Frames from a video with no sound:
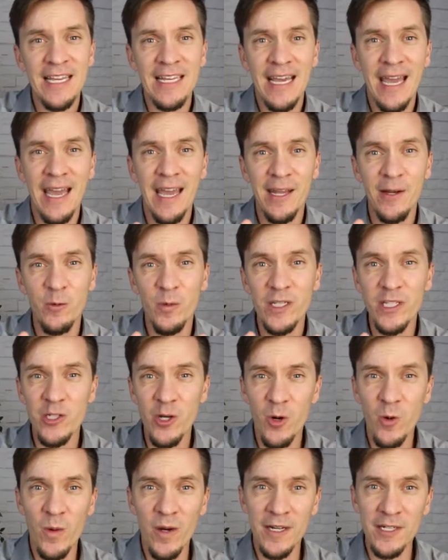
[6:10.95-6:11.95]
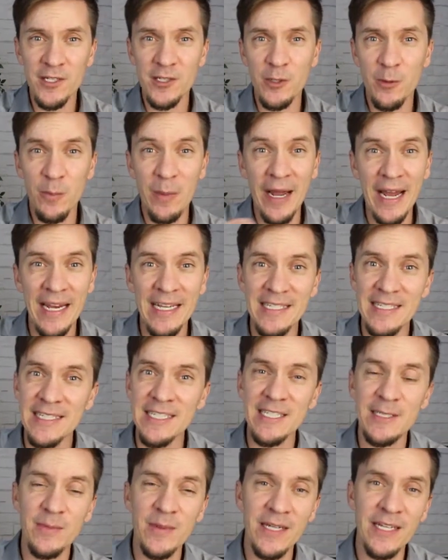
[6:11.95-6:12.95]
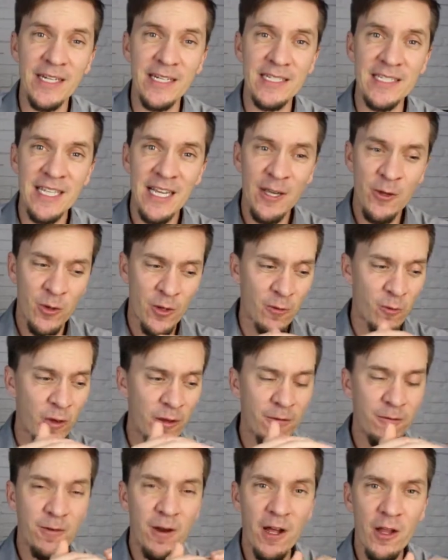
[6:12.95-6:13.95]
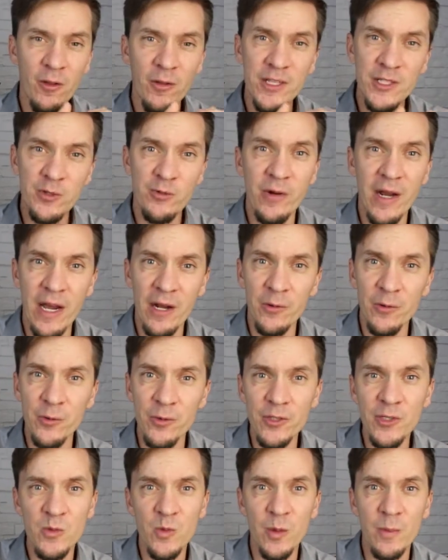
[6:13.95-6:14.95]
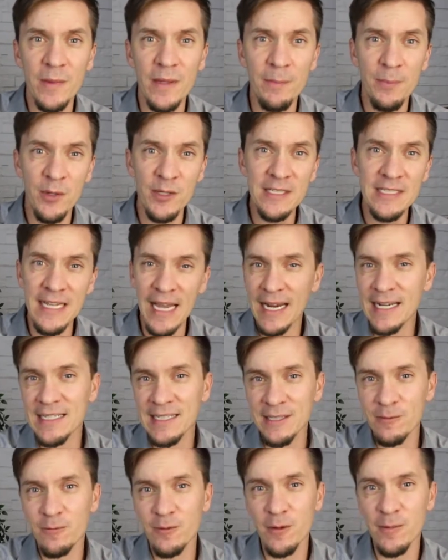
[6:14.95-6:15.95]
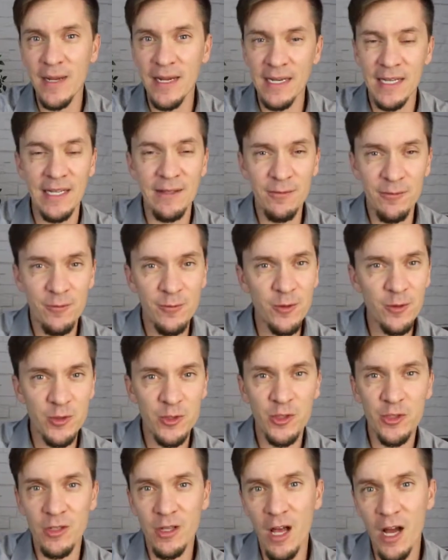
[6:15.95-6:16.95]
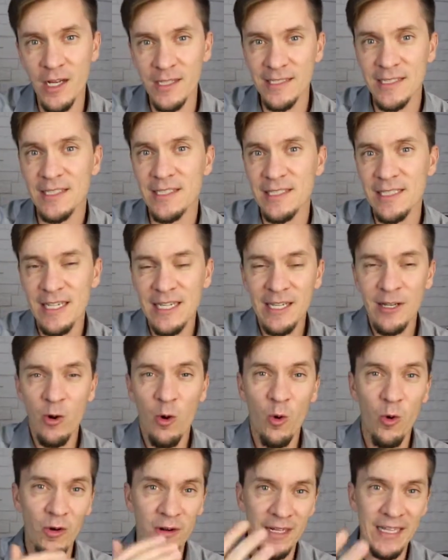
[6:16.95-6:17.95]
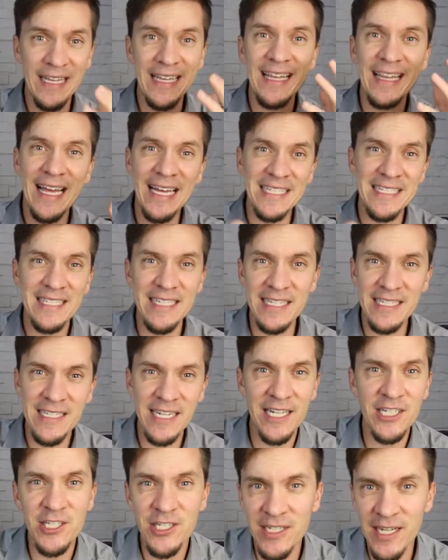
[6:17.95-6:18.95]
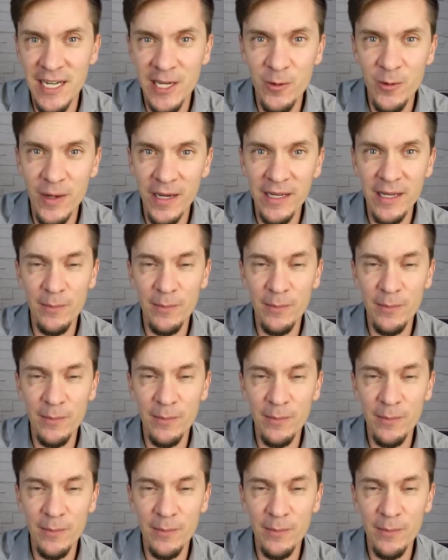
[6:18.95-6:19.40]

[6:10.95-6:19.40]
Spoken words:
and we don't want to surpass this, because if we follow these ground rules, we'll be protected from any future losses, or that's the intention anyway.